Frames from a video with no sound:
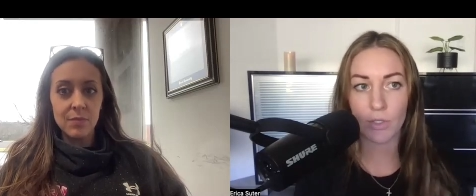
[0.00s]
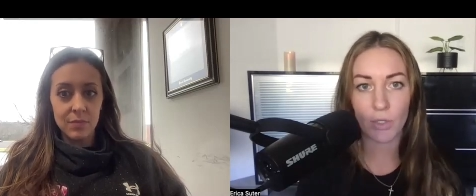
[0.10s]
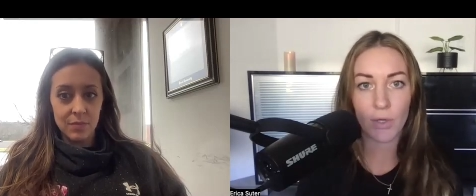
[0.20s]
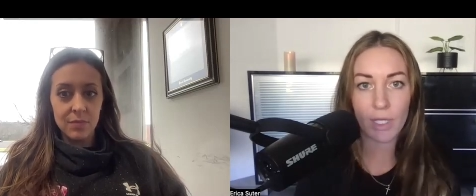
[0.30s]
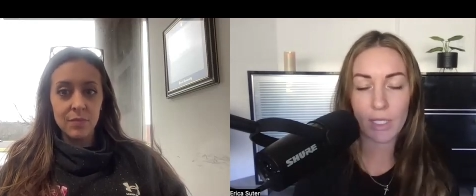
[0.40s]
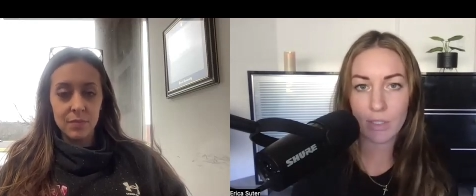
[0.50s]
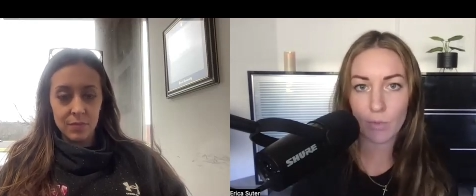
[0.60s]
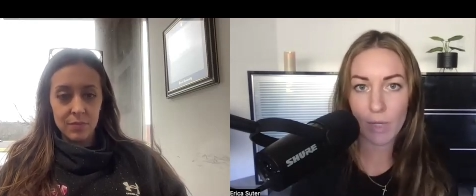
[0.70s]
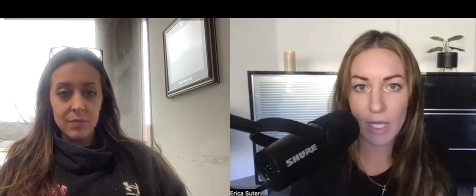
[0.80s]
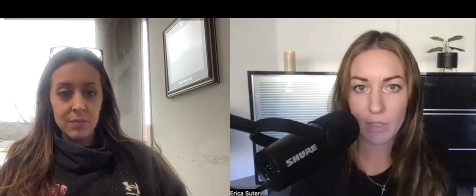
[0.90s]
Speaker 1: during these
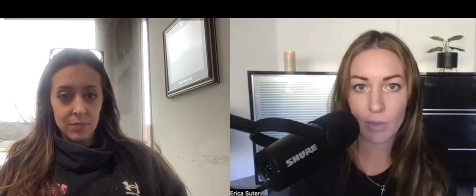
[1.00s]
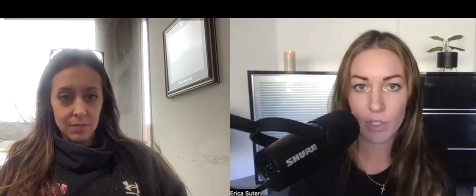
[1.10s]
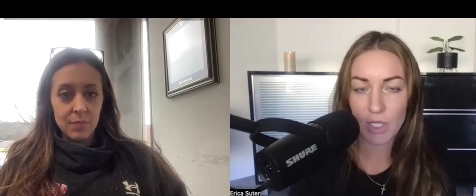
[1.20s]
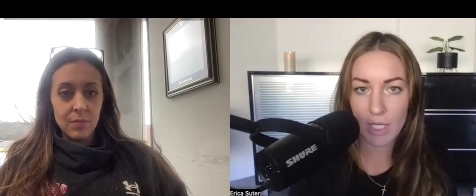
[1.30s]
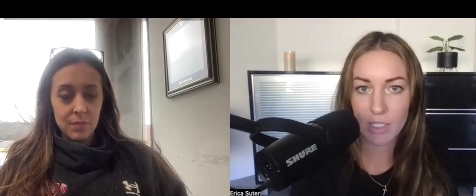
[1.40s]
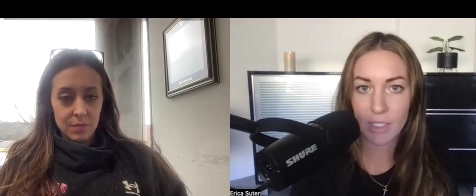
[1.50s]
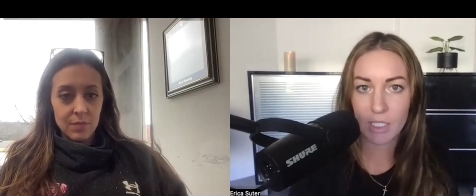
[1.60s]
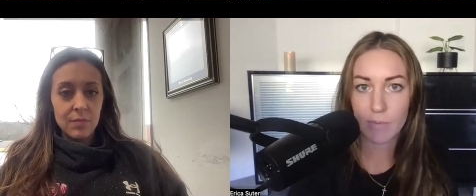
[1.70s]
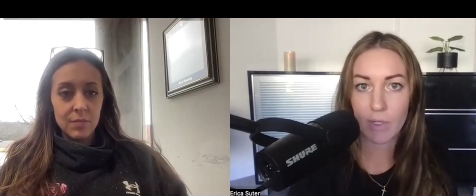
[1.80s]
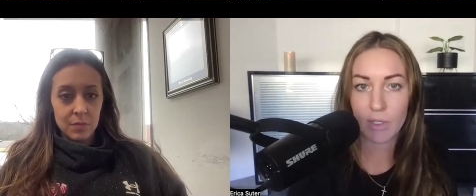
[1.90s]
weeks where she is
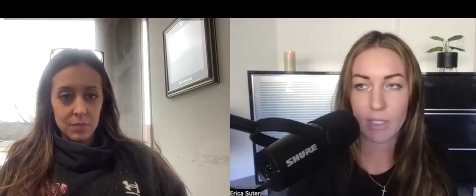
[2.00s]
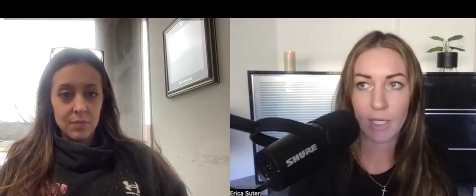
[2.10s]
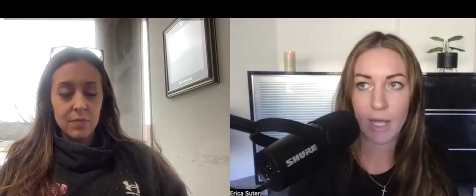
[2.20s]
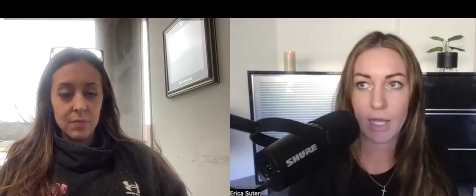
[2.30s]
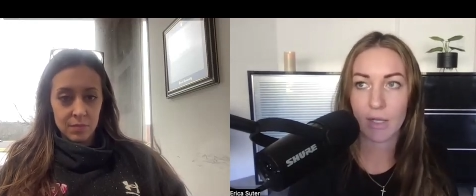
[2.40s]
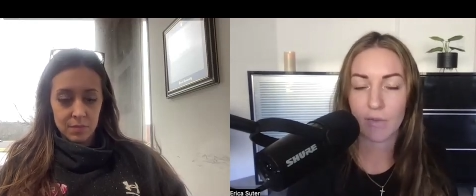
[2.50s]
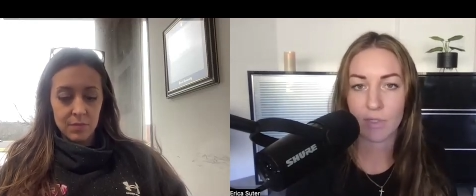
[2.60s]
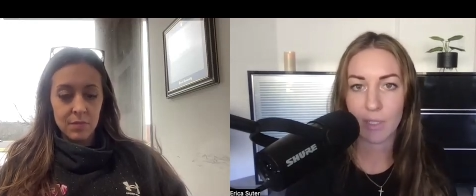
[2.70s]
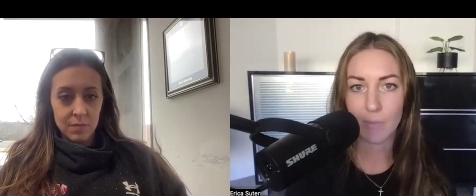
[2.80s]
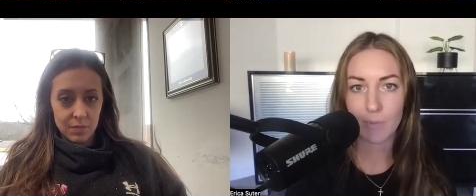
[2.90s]
experiencing negative
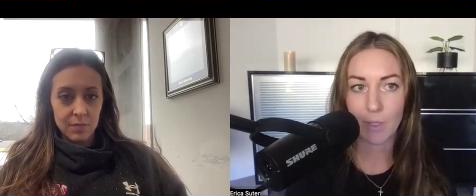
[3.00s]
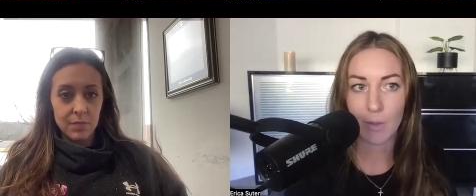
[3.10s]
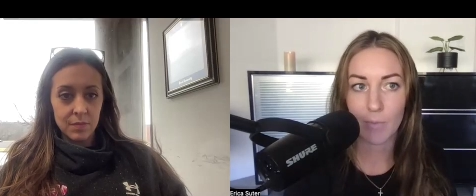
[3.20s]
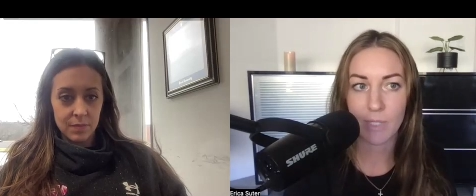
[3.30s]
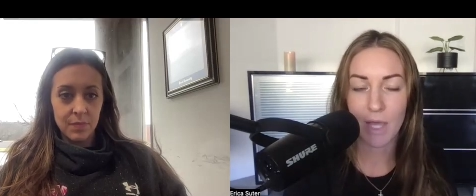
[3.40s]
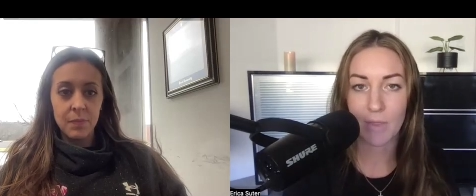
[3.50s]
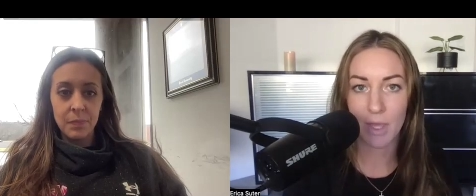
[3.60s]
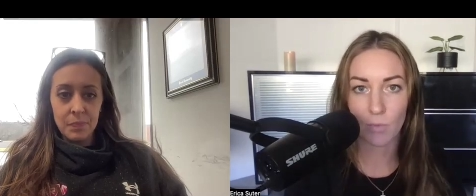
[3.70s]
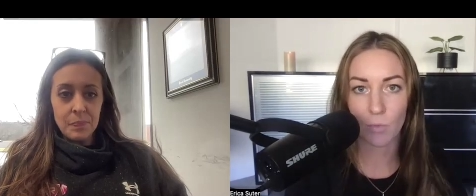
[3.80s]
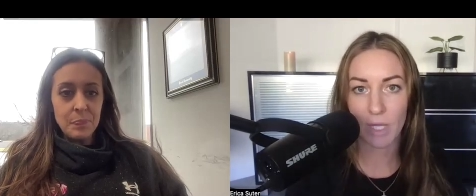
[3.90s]
symptoms and
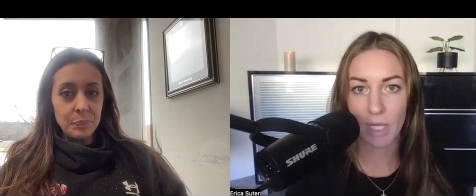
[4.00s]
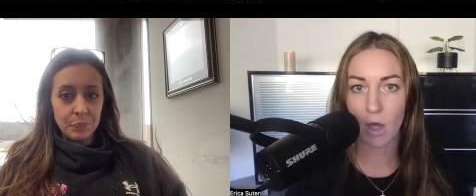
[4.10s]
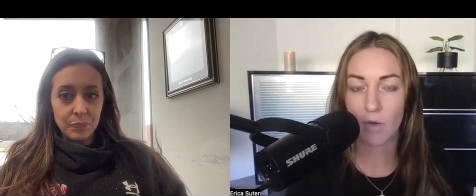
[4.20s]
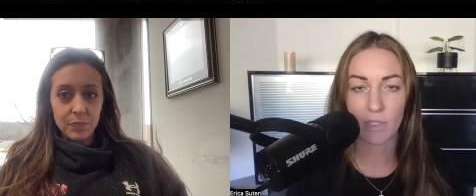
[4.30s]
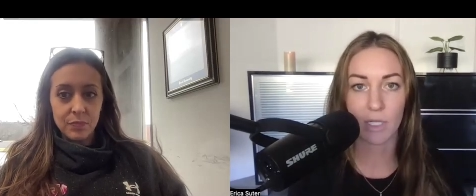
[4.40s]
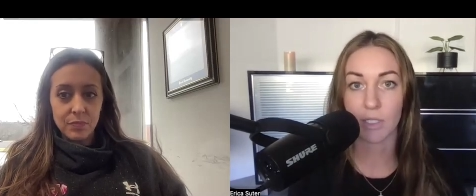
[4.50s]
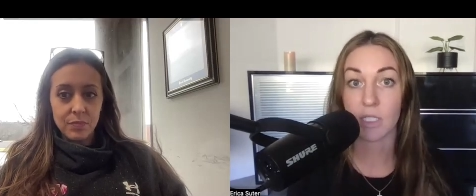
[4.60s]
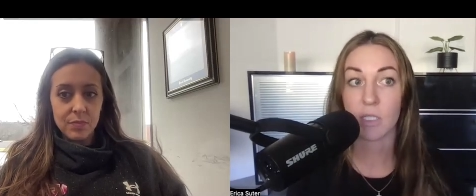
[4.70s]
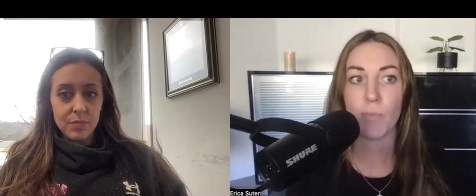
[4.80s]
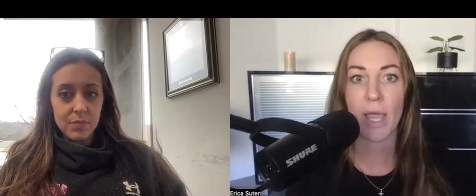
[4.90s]
then we all of a sudden
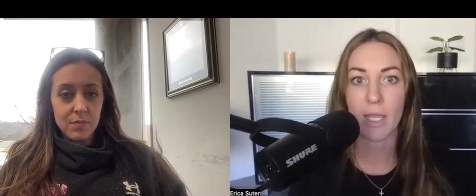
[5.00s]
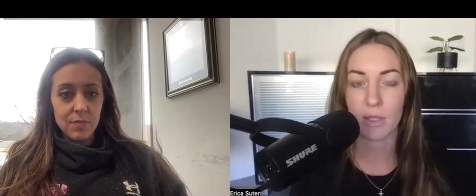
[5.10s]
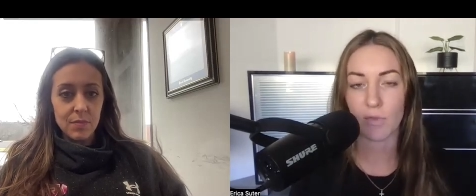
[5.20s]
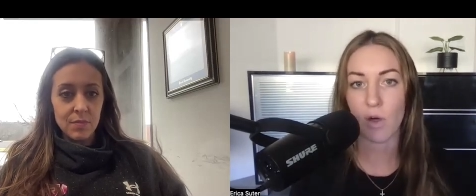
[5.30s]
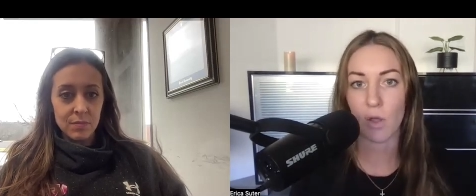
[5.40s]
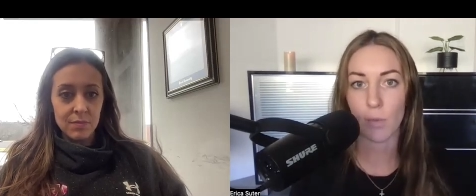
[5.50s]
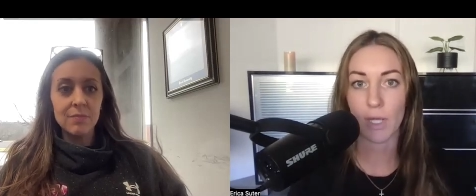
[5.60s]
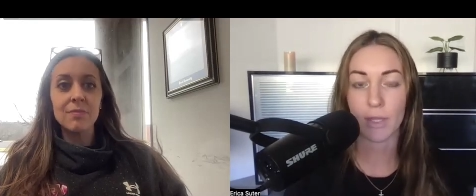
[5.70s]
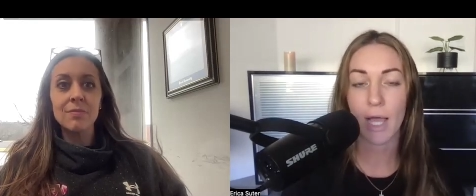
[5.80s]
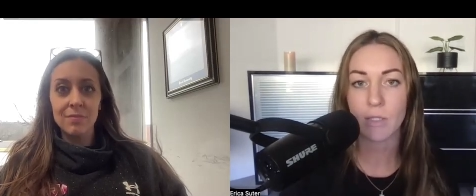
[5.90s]
spike it the following
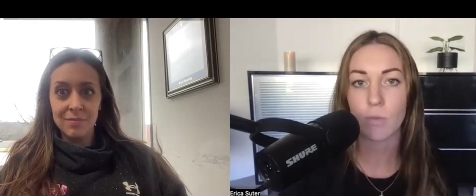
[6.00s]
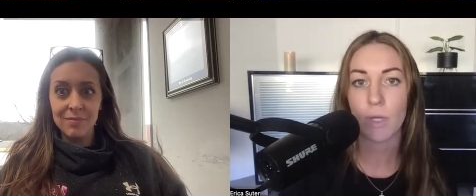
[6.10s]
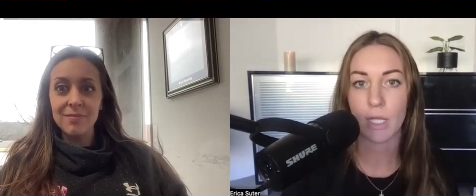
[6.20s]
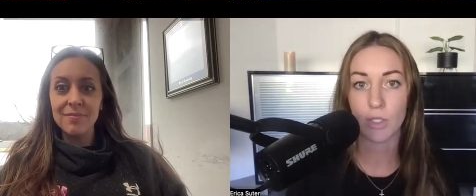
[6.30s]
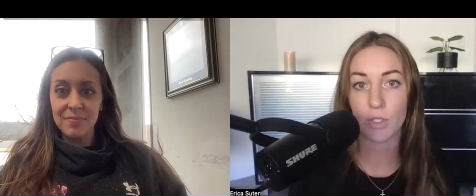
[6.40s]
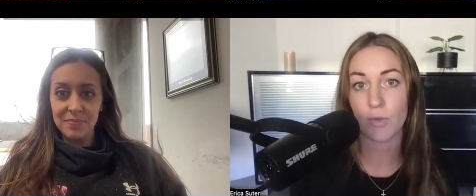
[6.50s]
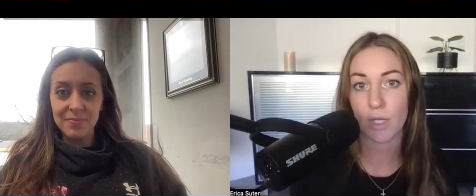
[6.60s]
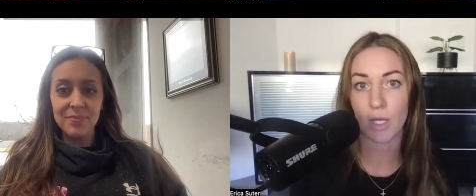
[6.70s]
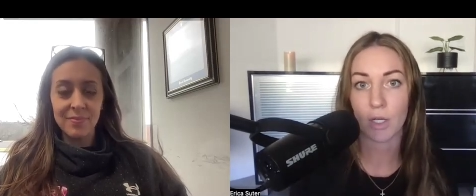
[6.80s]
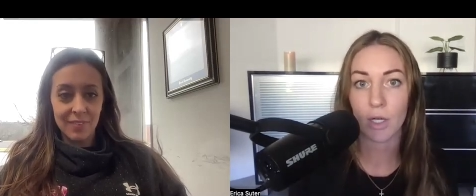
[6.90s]
week that's when
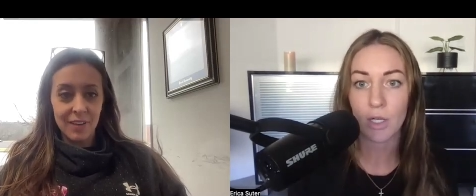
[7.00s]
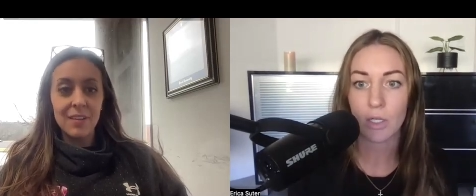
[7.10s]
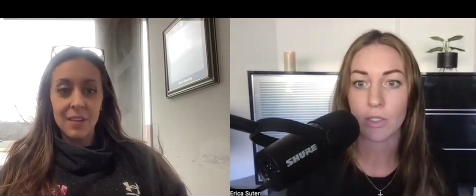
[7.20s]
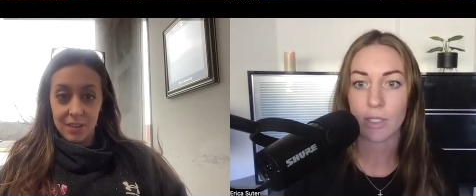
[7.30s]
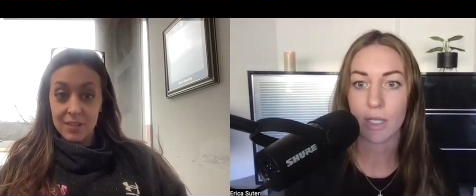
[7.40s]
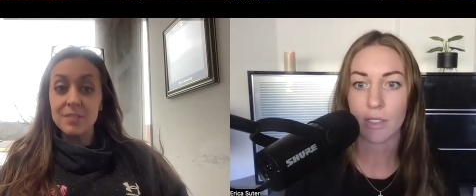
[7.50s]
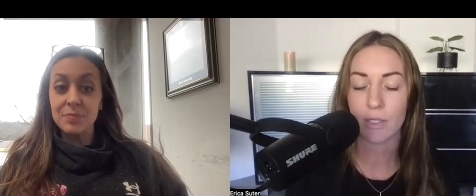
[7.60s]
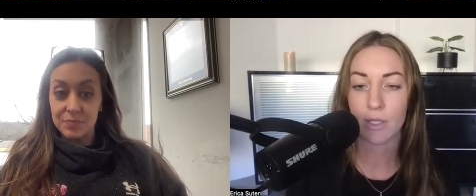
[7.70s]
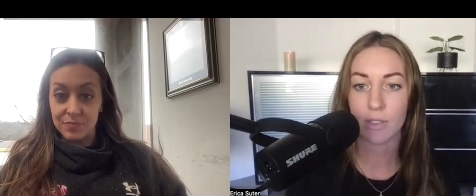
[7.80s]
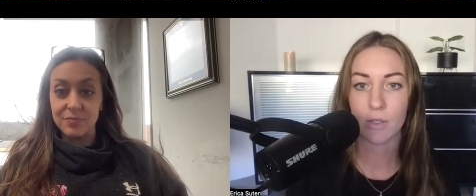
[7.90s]
injury occurs is
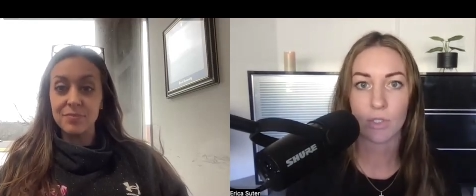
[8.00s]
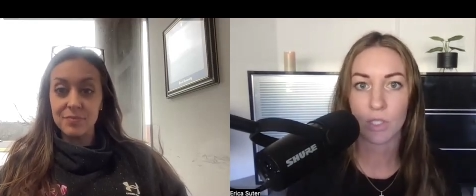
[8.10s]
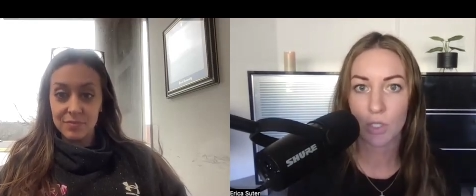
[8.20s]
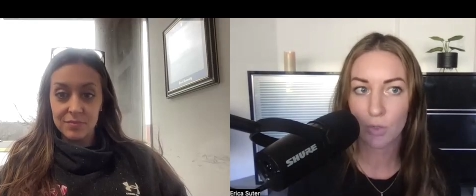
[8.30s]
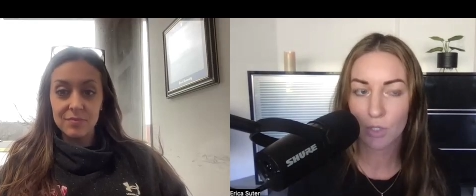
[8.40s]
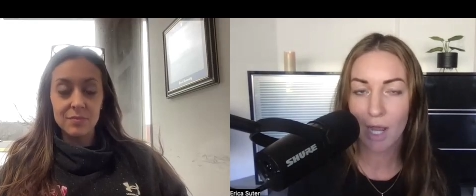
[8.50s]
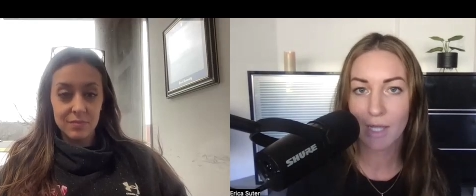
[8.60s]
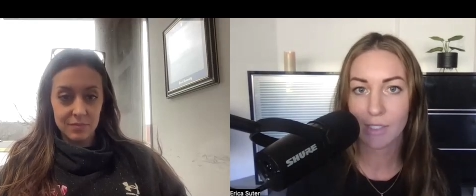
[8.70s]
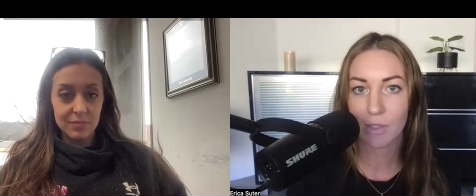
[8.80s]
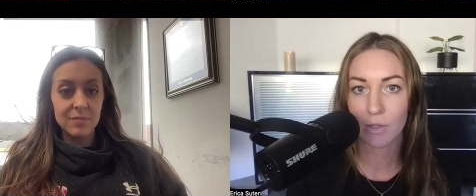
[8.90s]
is those huge
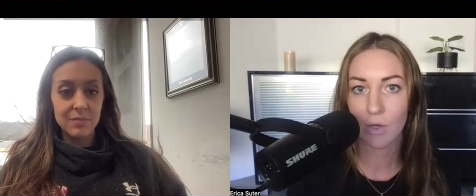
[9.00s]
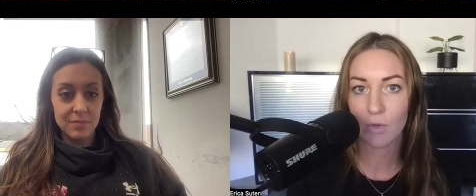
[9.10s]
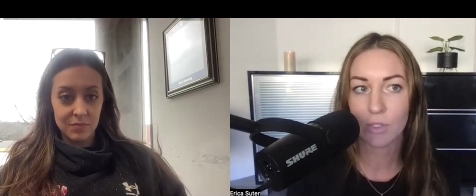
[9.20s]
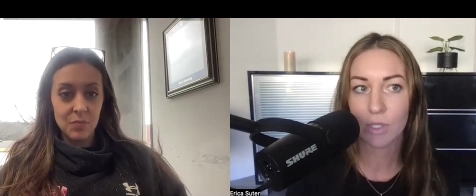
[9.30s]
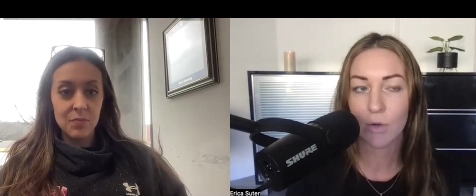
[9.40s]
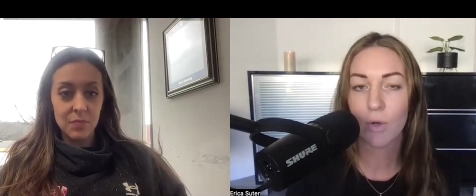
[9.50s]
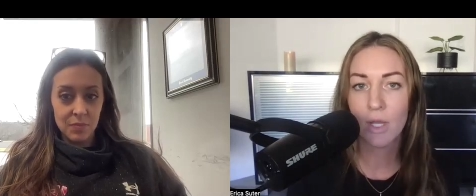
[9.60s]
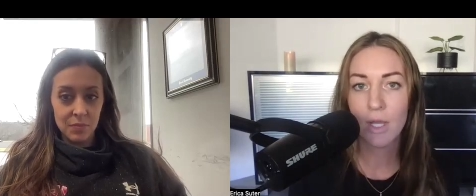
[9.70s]
highs and lows so